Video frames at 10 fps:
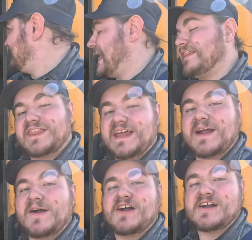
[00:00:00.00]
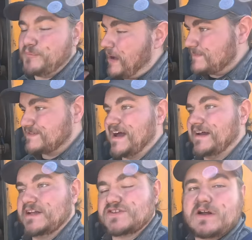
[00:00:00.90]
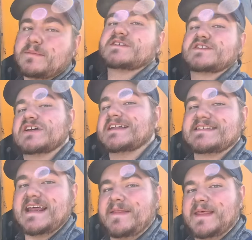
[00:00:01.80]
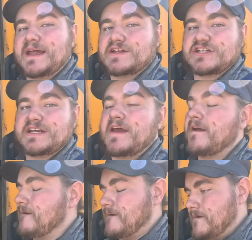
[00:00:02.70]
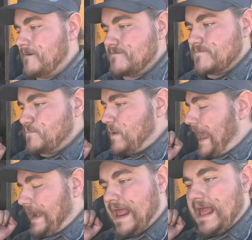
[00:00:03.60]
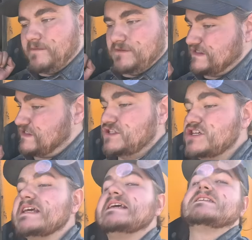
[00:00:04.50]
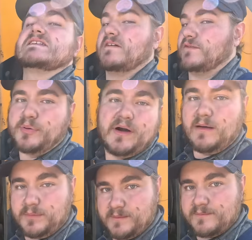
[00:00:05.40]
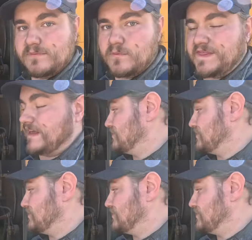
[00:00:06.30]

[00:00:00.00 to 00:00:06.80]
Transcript: That thing pops out and trips and shuts down the engine at a sneeze of a problem with the